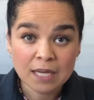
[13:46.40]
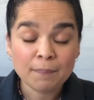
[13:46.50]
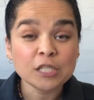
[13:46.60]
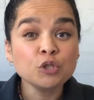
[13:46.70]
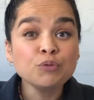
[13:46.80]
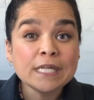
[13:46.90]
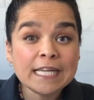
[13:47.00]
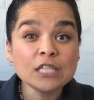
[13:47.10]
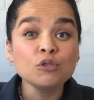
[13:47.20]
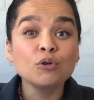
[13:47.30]
But you
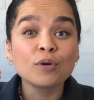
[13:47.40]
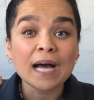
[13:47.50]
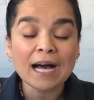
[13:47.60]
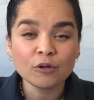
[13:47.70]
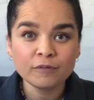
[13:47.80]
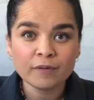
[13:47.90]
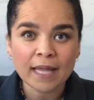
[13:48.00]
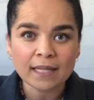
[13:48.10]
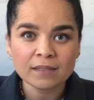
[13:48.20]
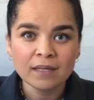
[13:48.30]
need to look out for
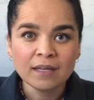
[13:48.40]
that.